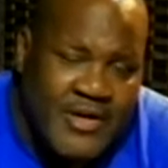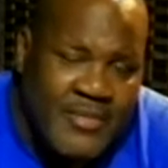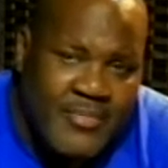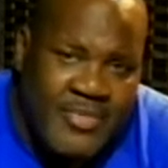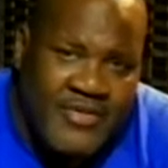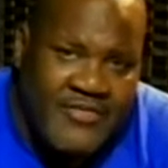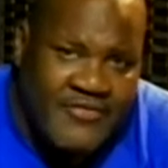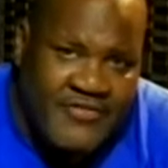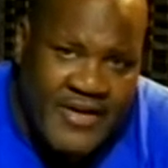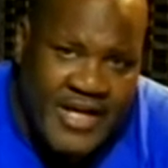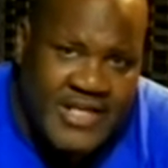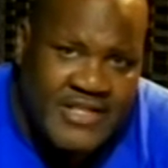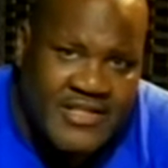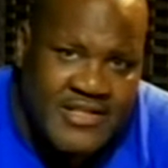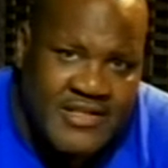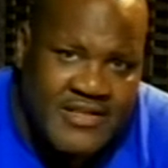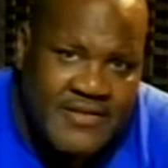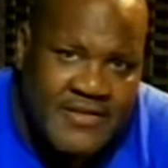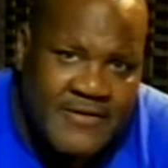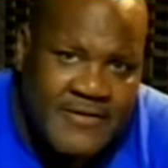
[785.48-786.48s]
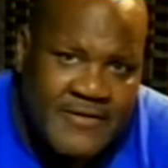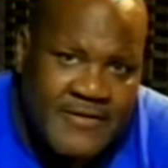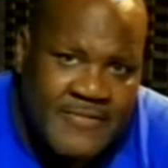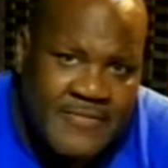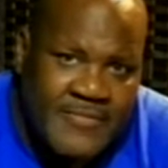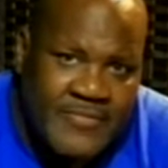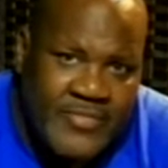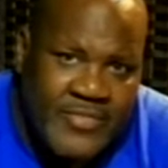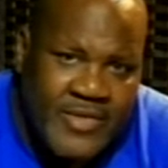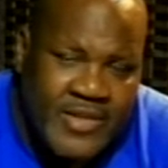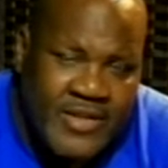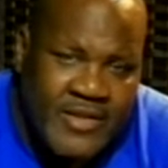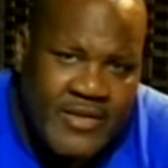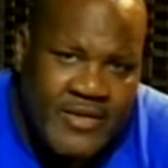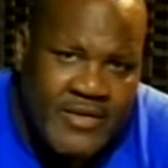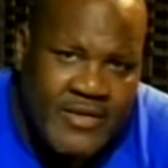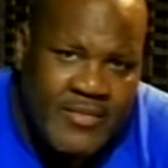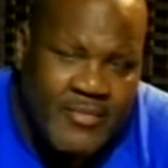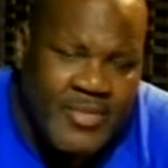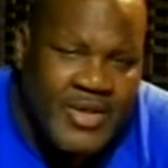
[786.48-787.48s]
profession?
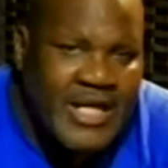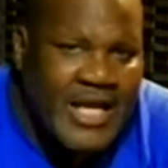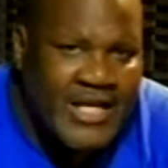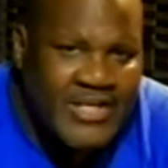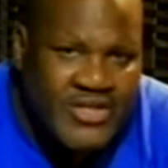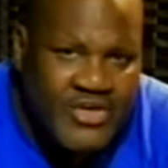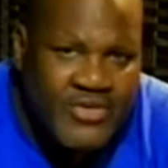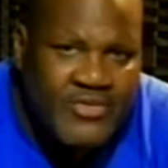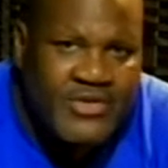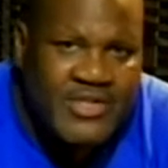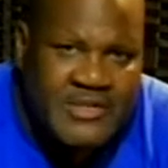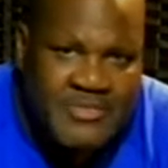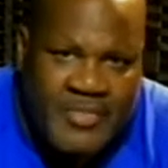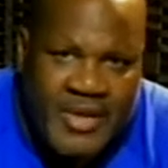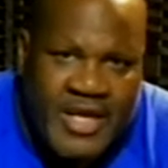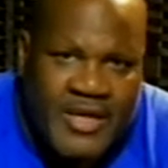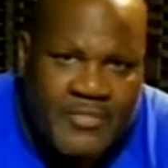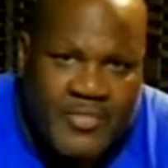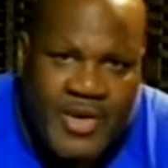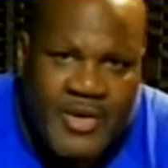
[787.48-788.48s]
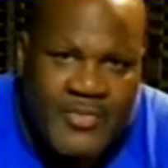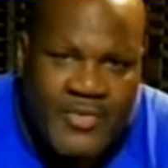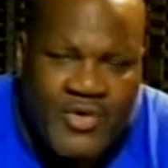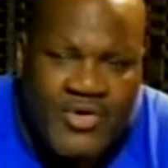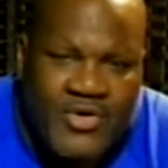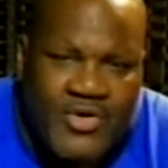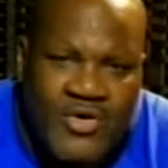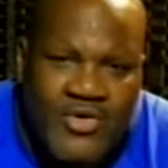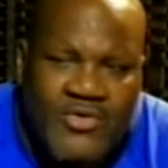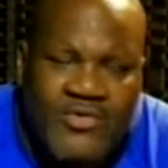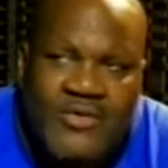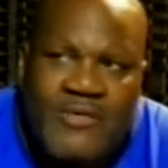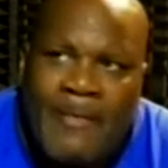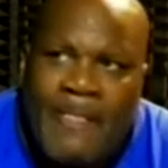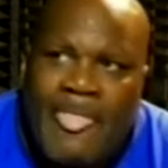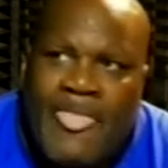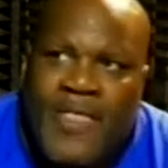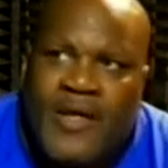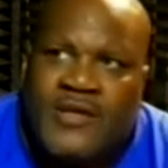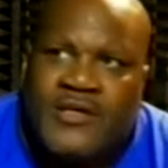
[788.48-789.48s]
But I do respect people who
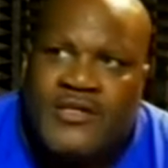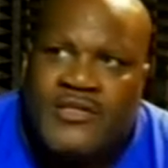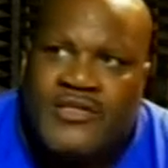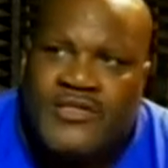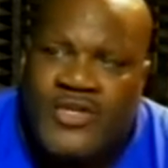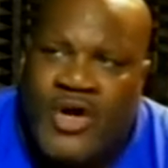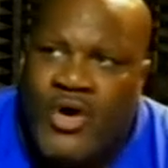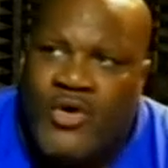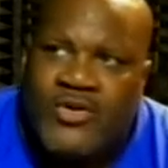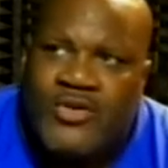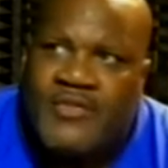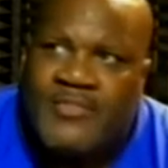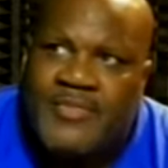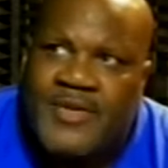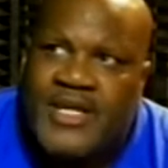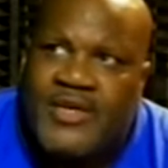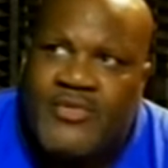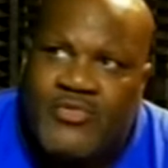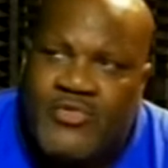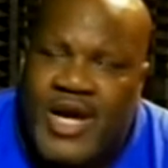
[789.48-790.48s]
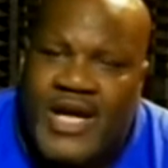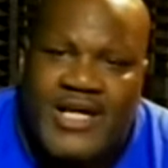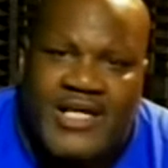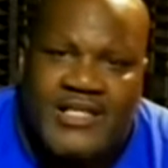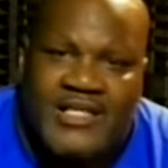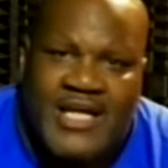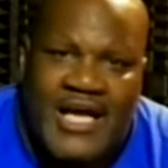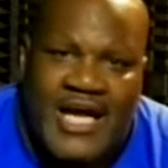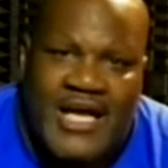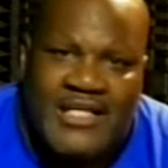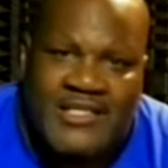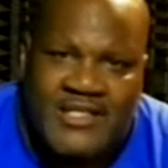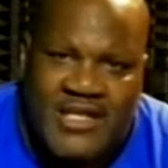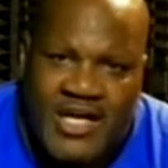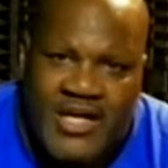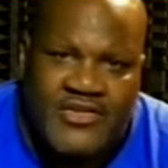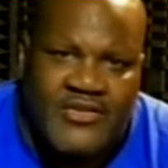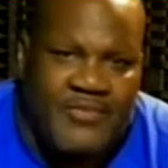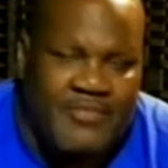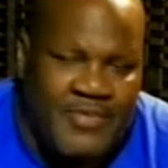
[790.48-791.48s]
notably recognize
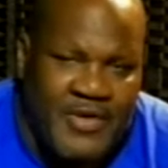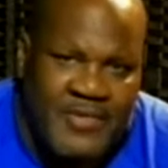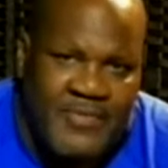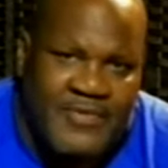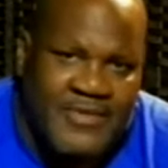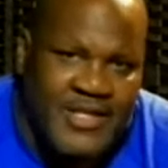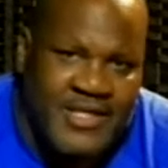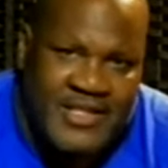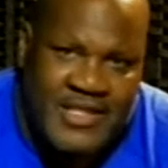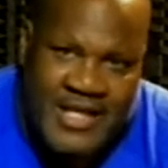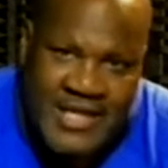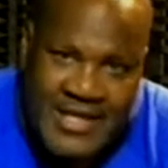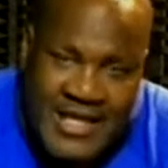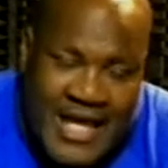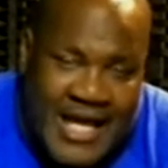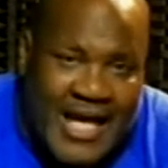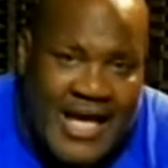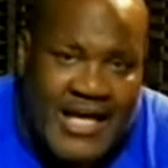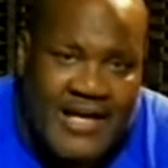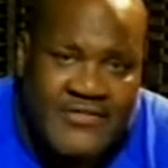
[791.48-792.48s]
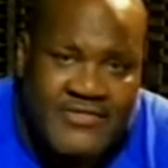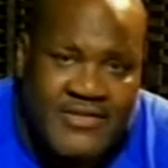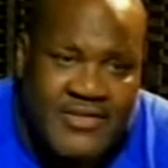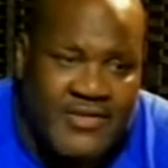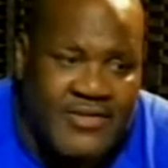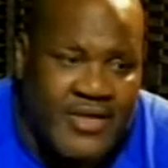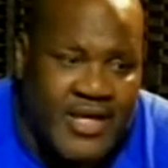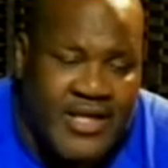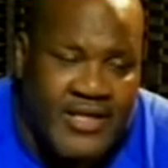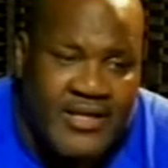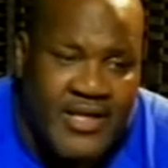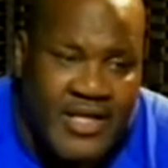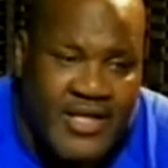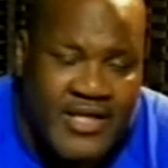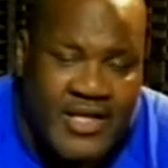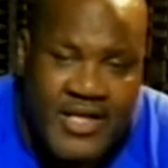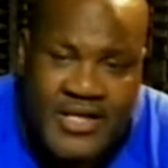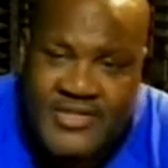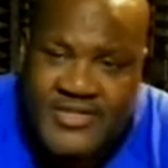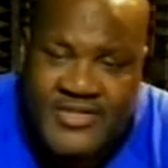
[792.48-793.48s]
other people in their lives and
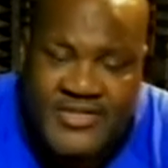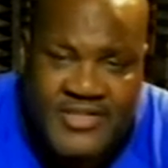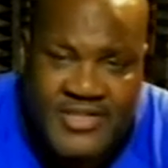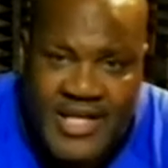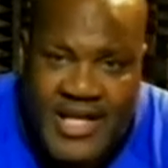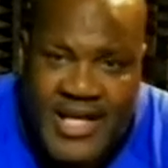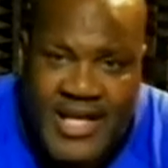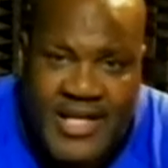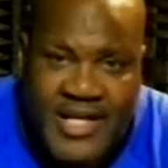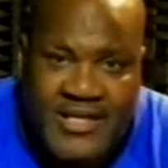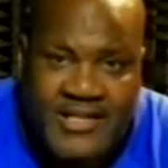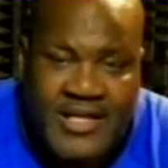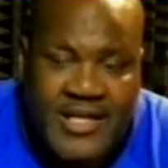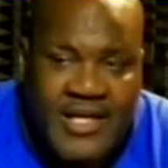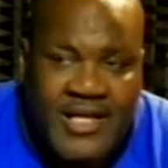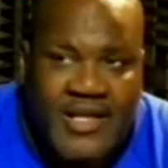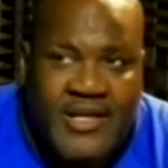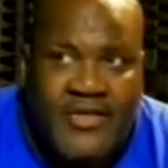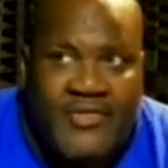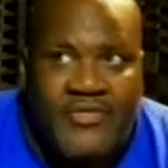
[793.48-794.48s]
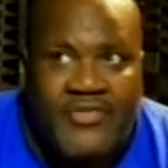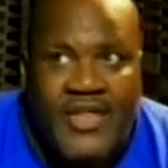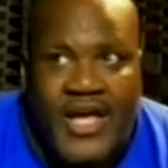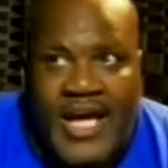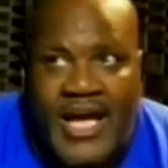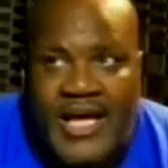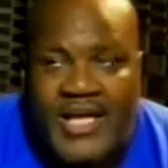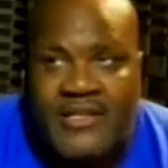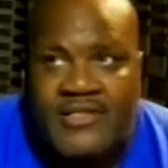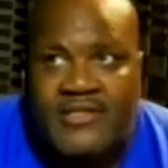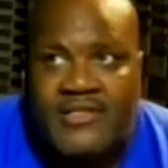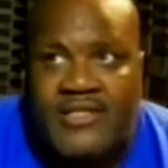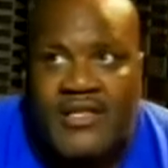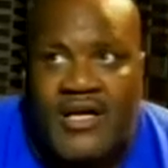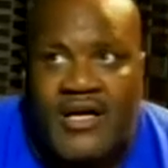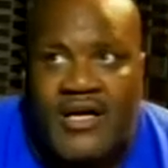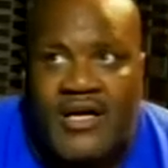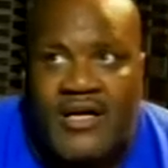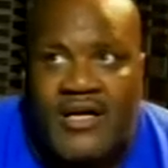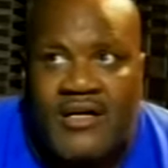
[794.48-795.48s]
understand that
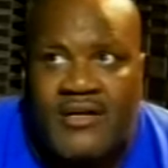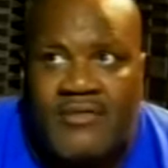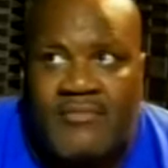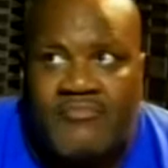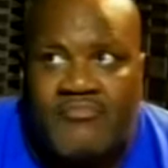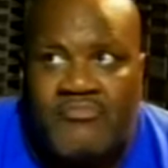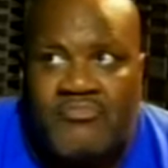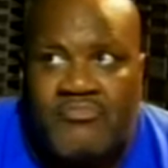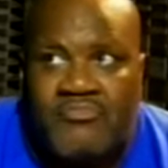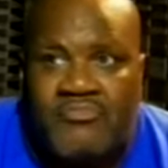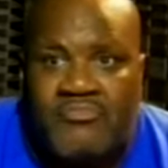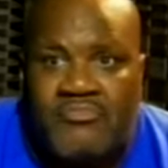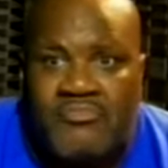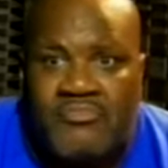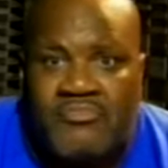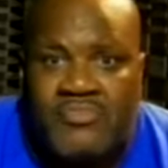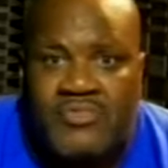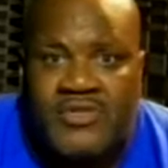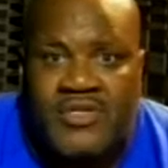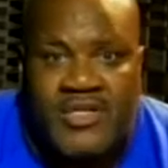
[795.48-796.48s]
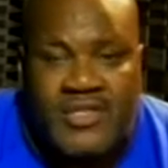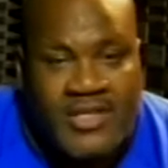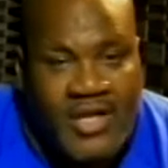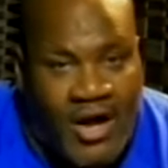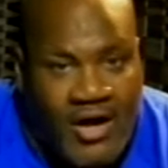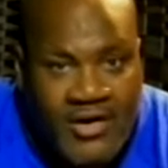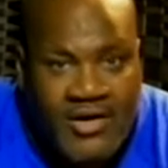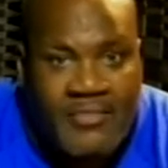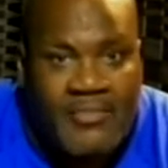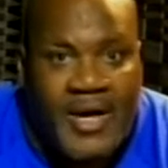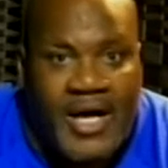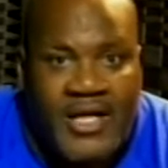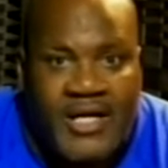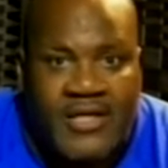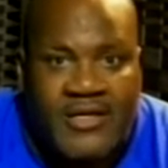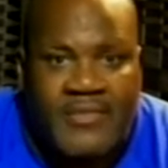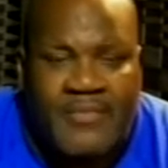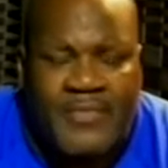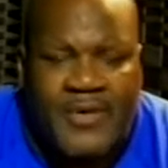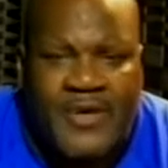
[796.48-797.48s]
to talk about
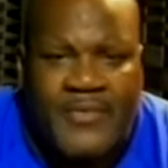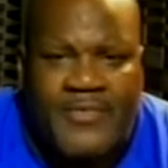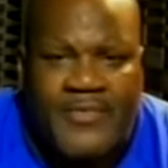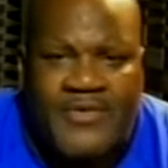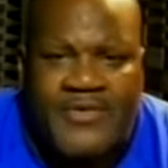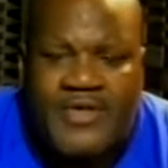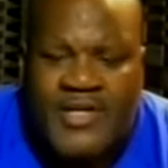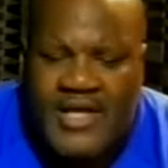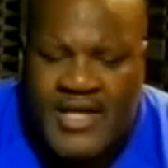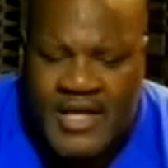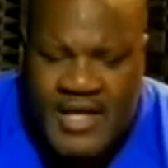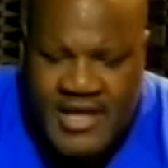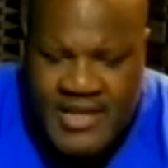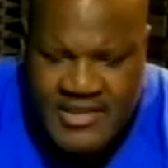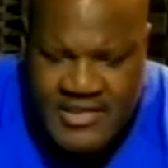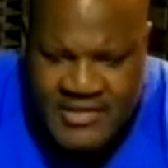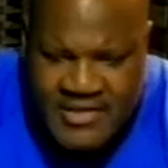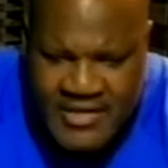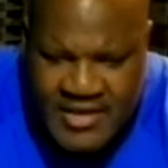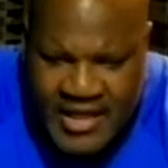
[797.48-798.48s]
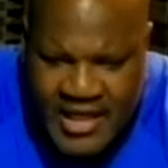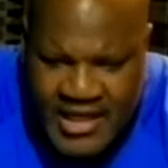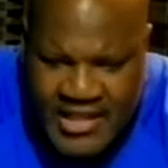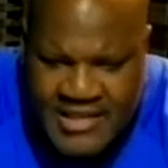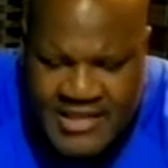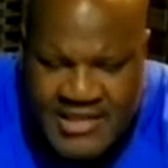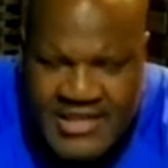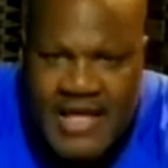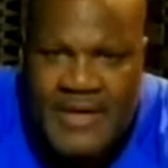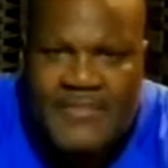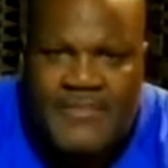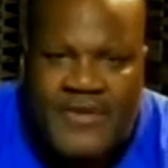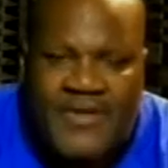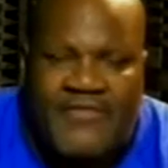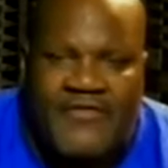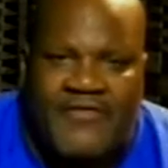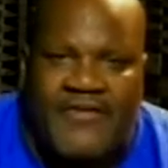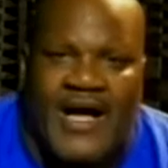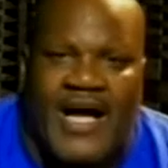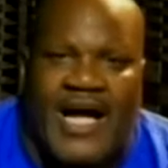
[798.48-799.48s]
other people is to
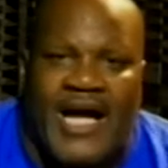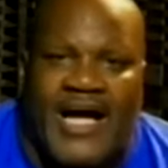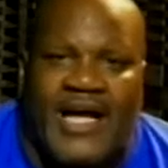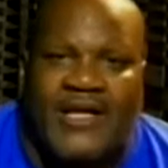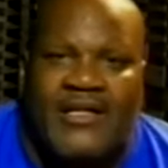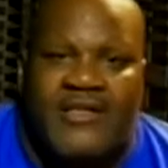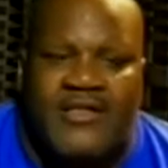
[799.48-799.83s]
exemplify